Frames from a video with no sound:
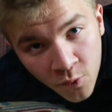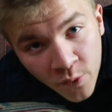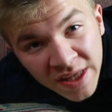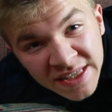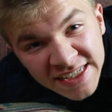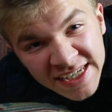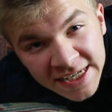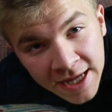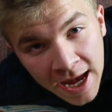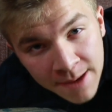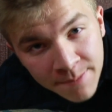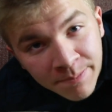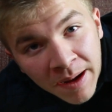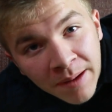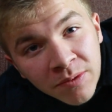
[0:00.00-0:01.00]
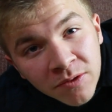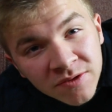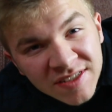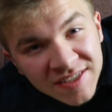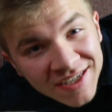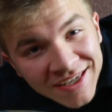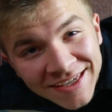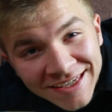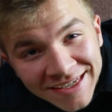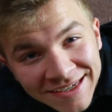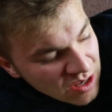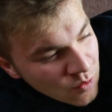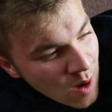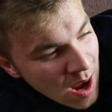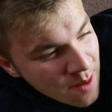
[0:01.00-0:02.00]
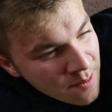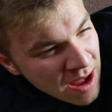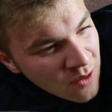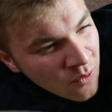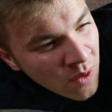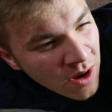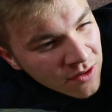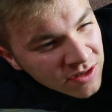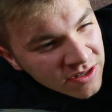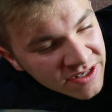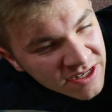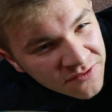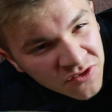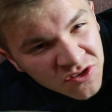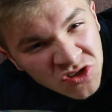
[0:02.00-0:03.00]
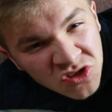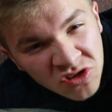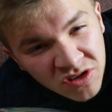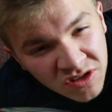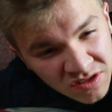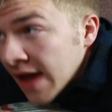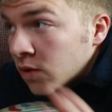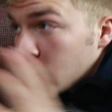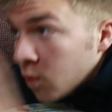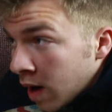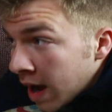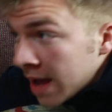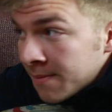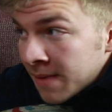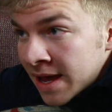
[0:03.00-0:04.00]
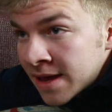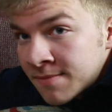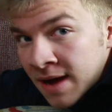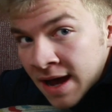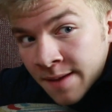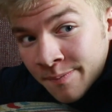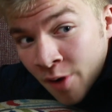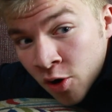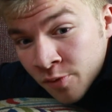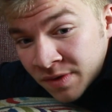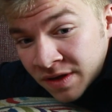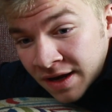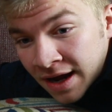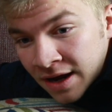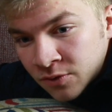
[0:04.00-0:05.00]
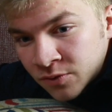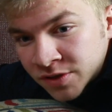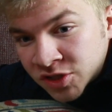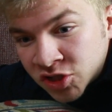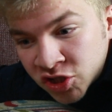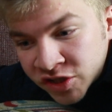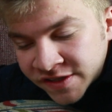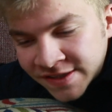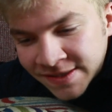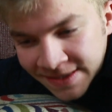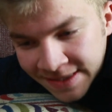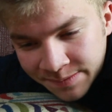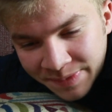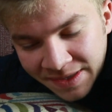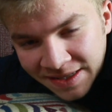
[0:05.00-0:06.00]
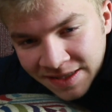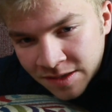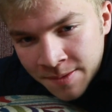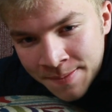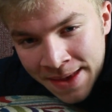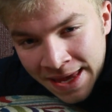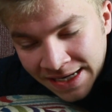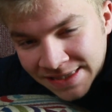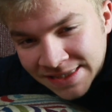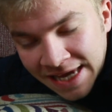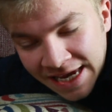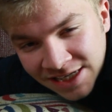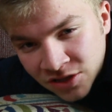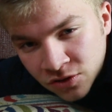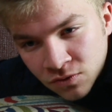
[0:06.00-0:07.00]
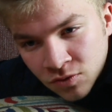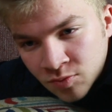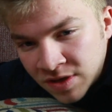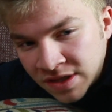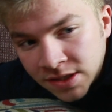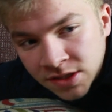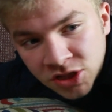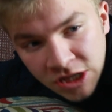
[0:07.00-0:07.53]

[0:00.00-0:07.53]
went and got bubble tea. And why am I wearing a different shirt? And why am I in my apartment? I was just sleeping in the meditation room in the